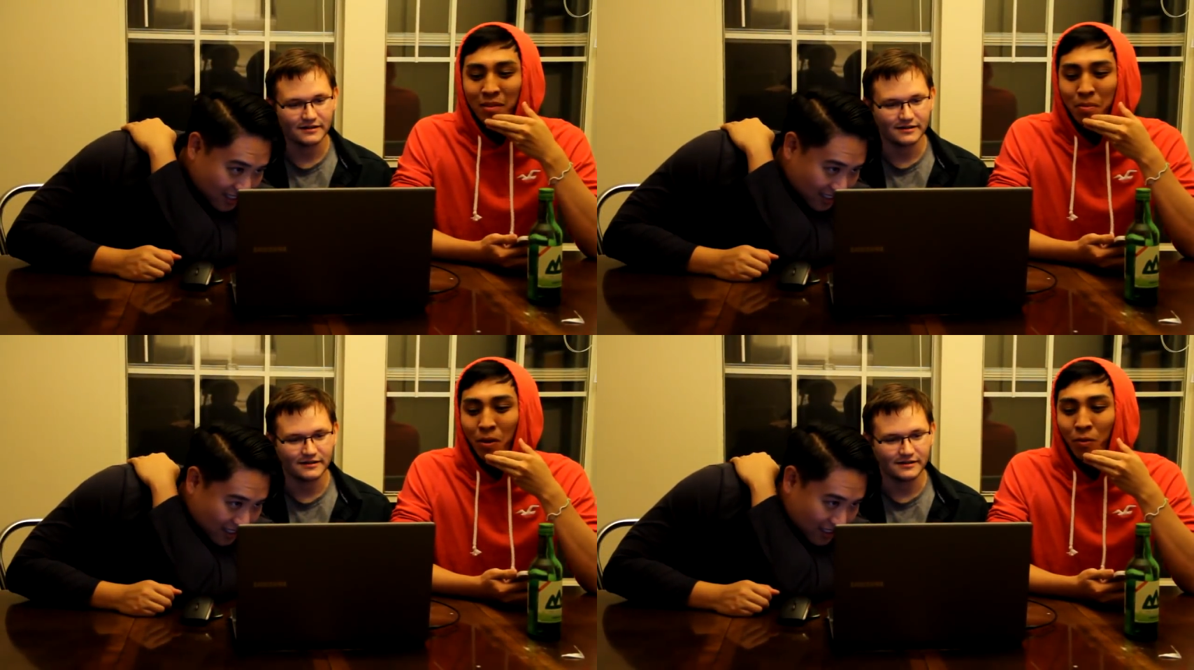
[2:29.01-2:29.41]

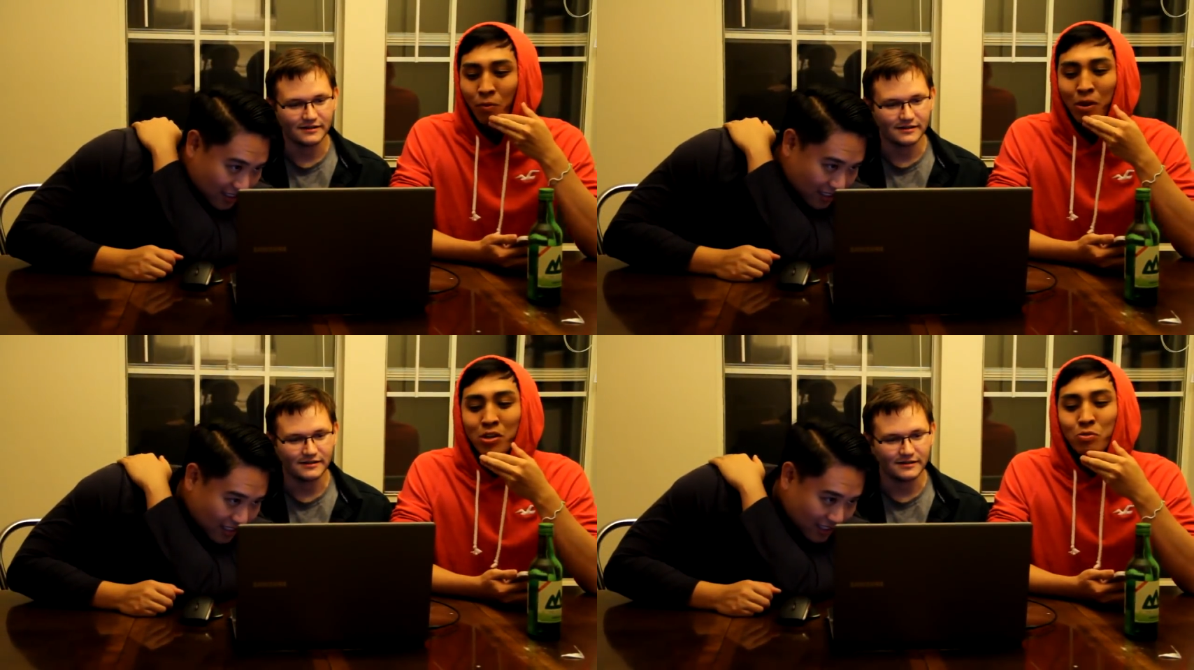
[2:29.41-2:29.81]
Speaker 1: But
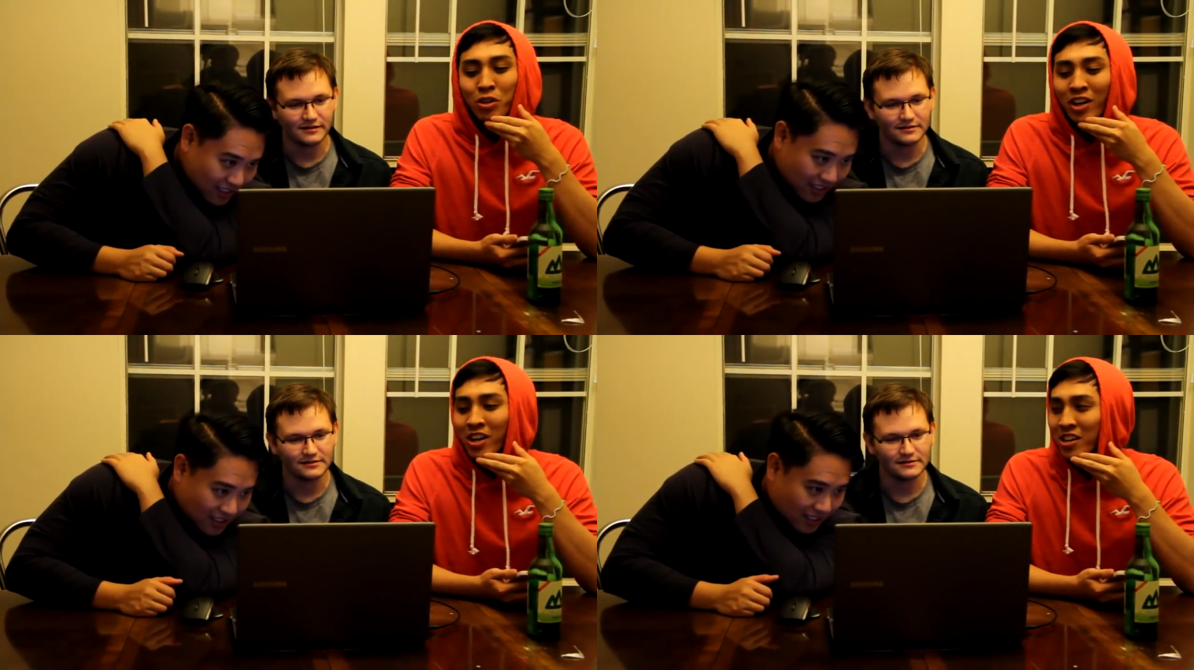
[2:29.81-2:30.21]
what is
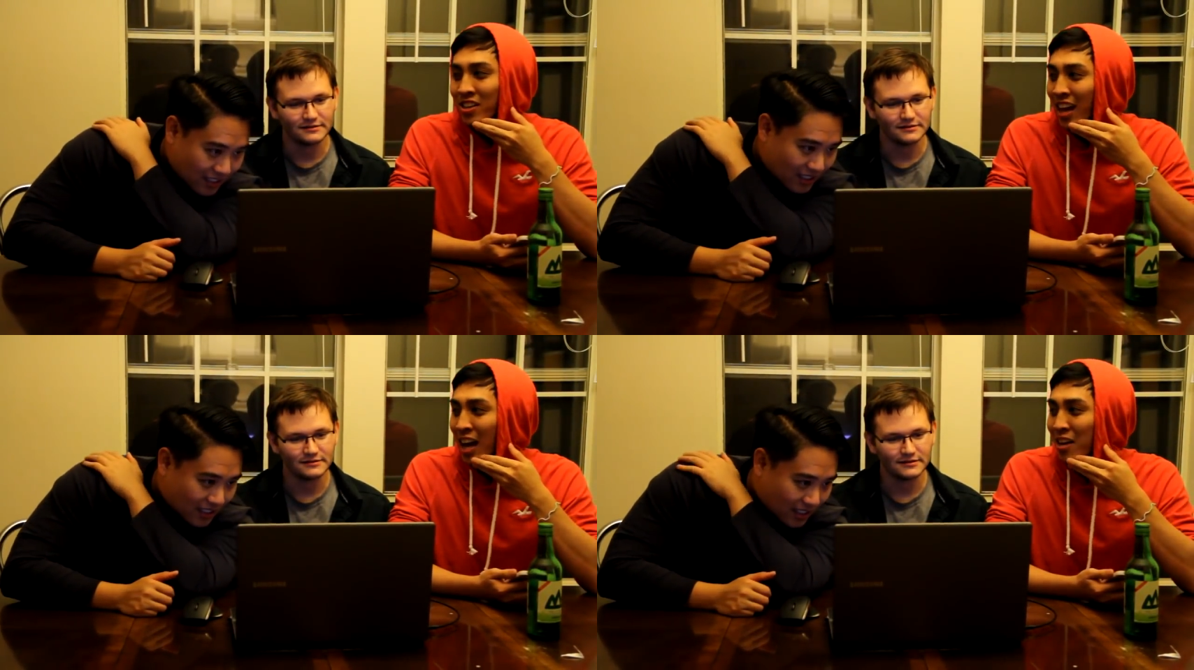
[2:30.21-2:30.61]
really under
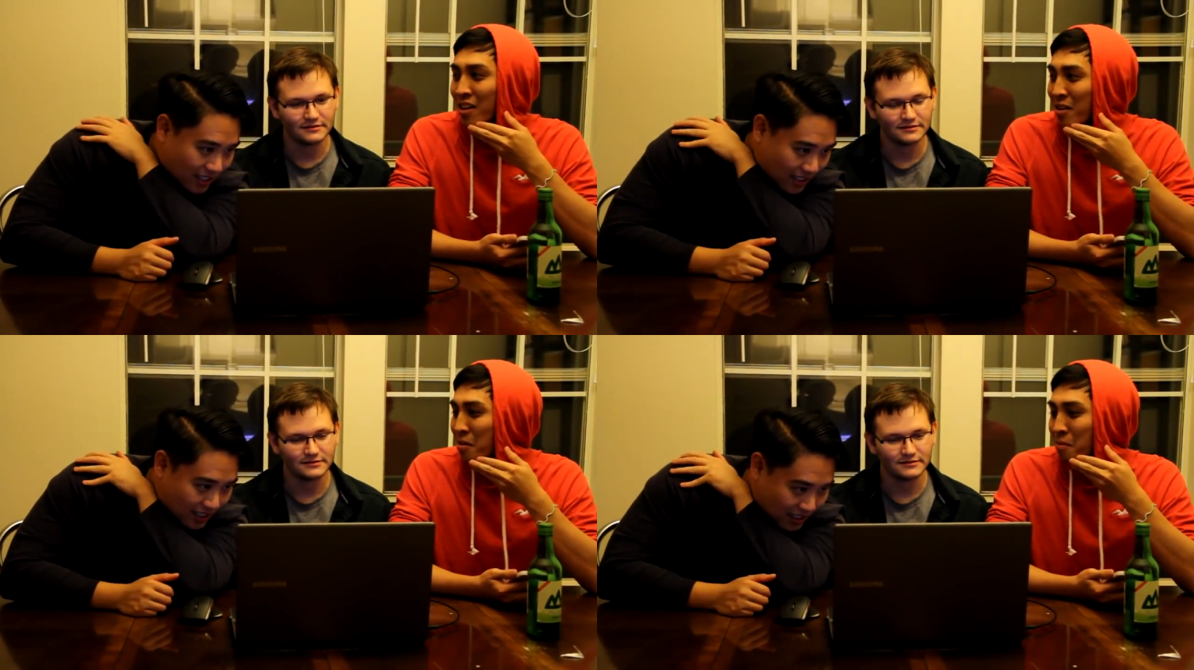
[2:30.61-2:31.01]
that
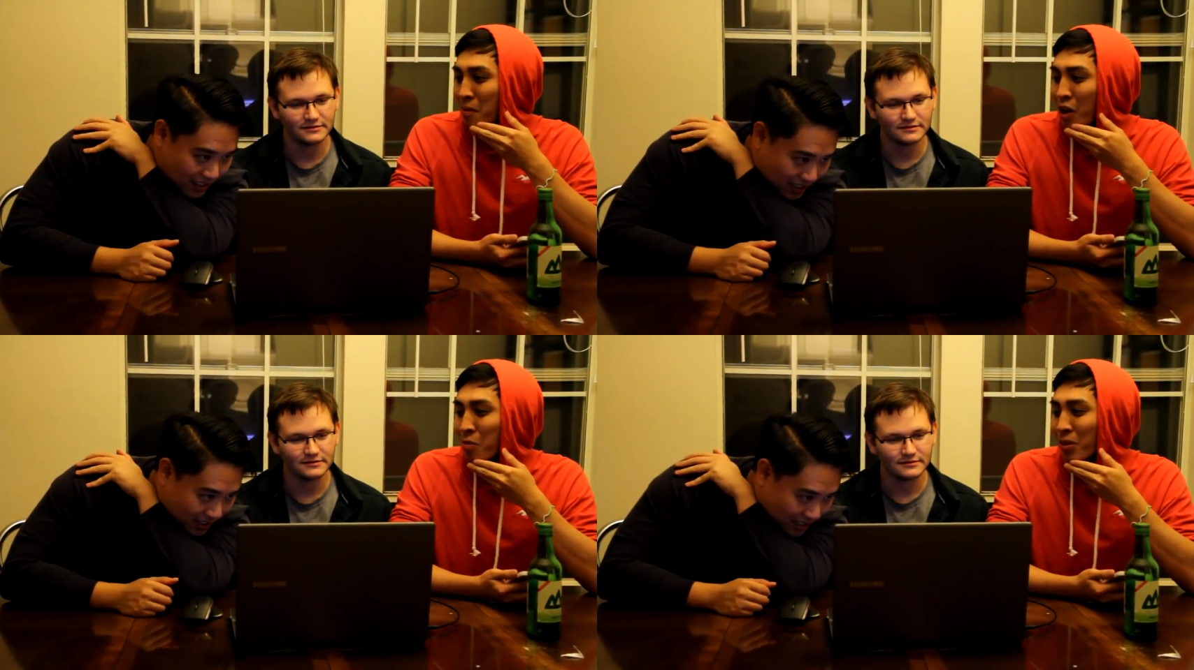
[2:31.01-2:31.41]

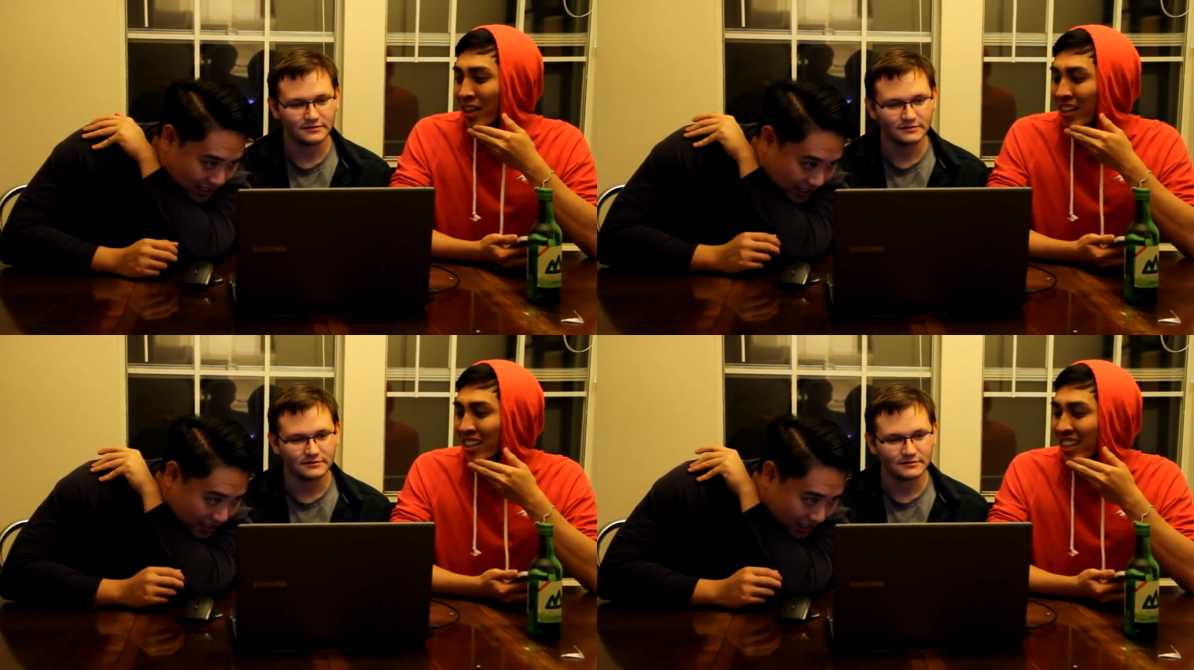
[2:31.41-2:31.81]
metal
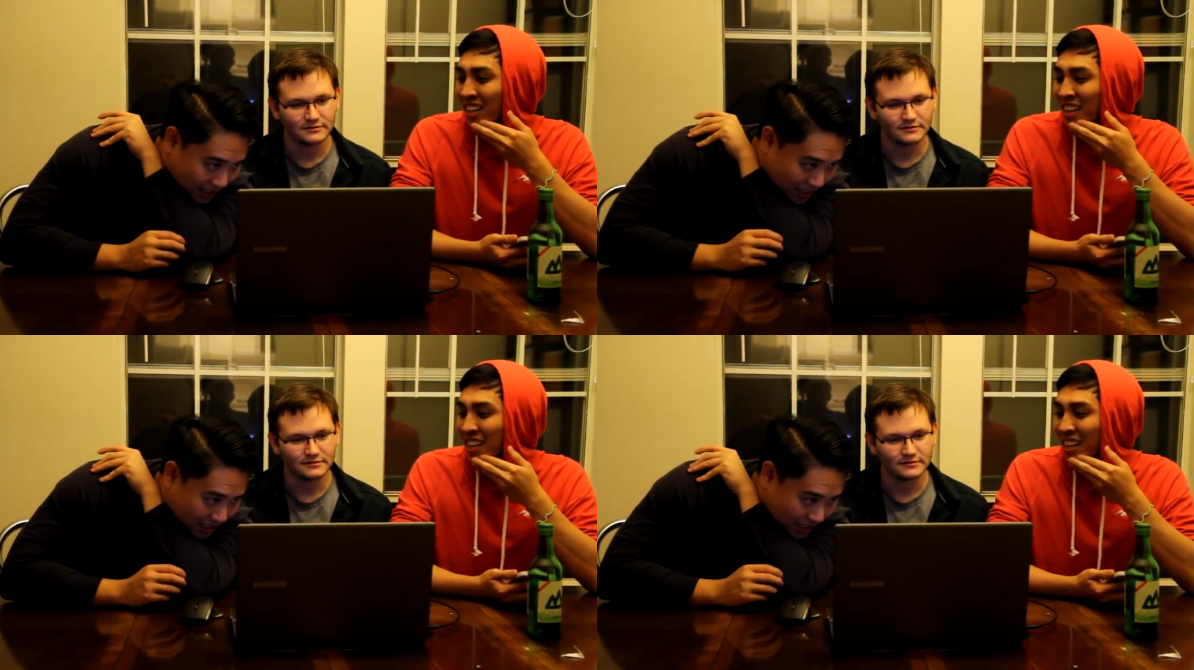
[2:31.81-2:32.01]
plate,